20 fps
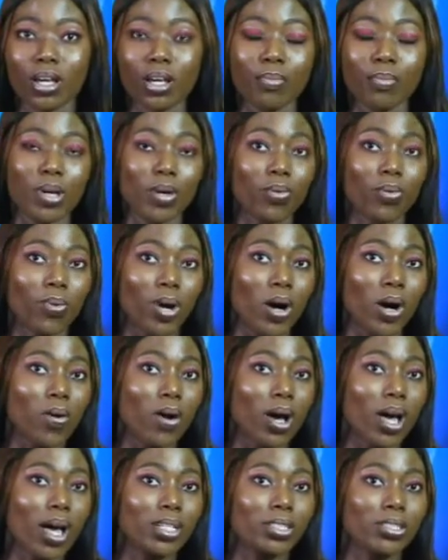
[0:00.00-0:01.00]
Meanwhile,
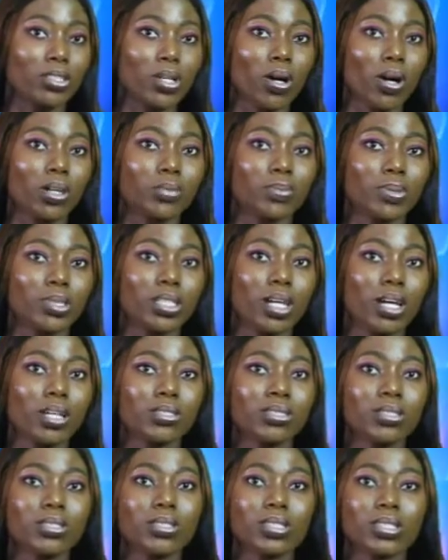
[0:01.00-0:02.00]
EndSARS
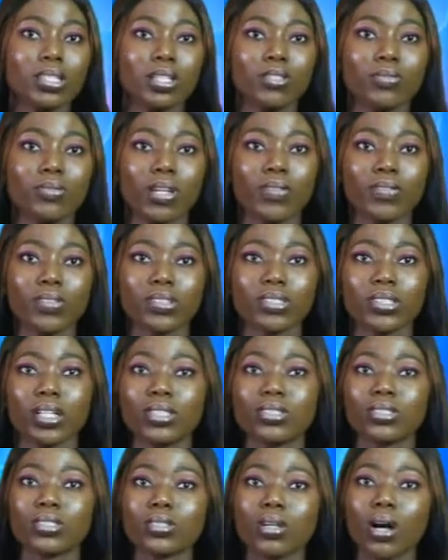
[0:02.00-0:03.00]
protesters in Rivers
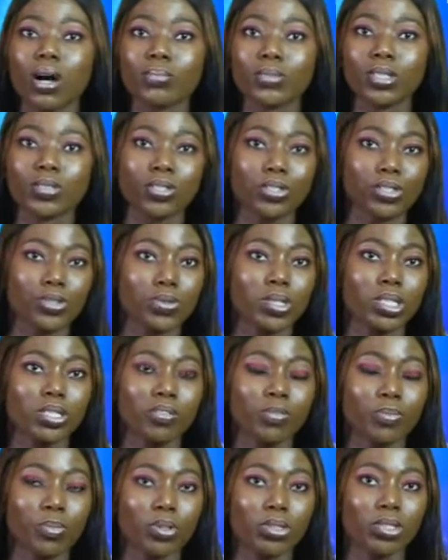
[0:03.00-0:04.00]
State stormed the street
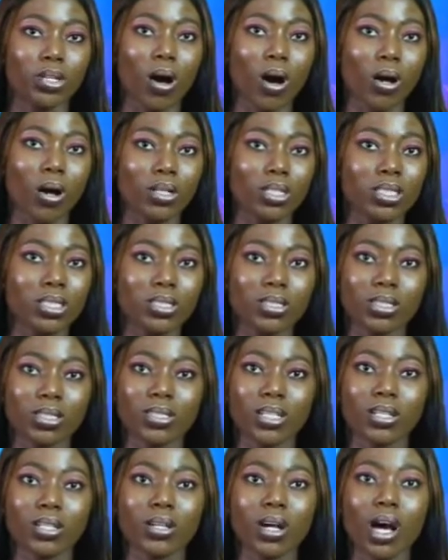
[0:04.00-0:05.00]
of Port Harcourt, the
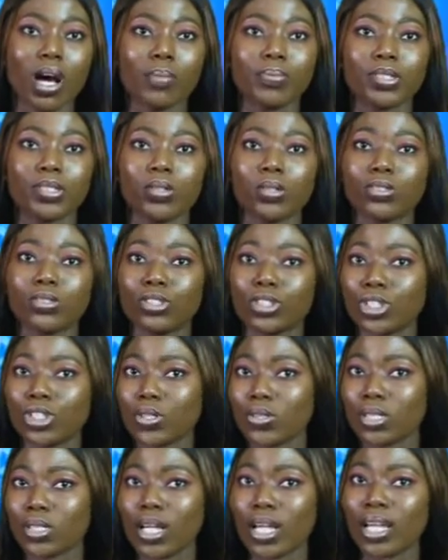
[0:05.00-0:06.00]
state capital, on
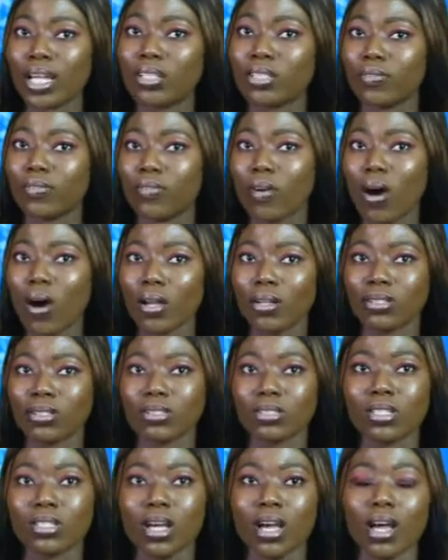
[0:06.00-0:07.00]
Tuesday in
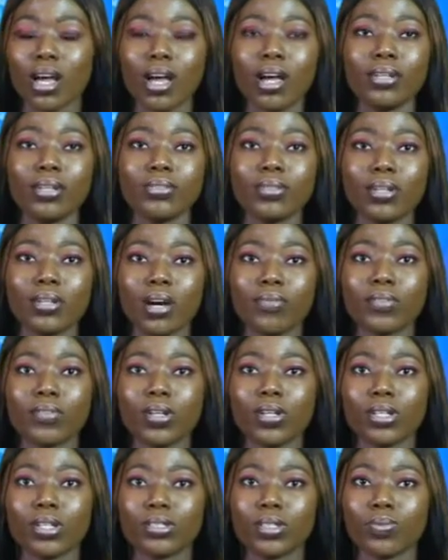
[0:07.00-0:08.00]
defiance to Governor
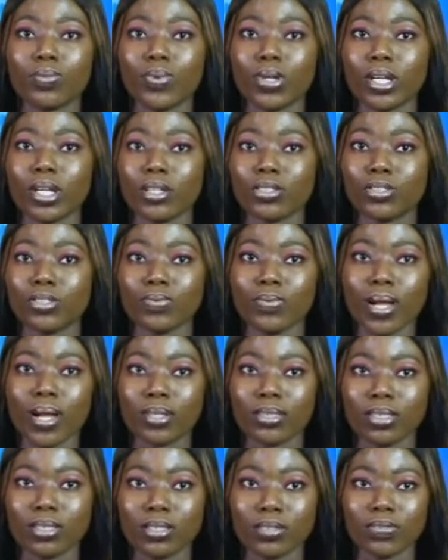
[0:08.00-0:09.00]
Nyesom Wike's
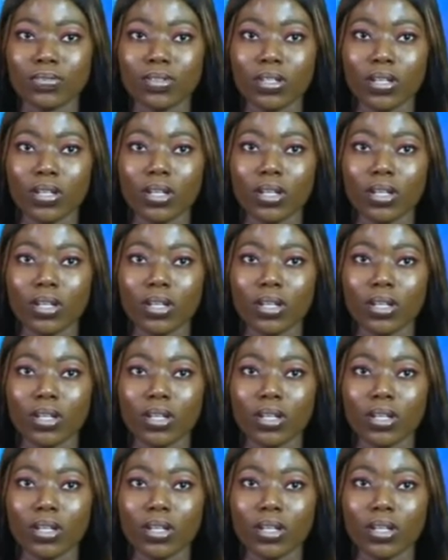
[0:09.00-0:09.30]
directive.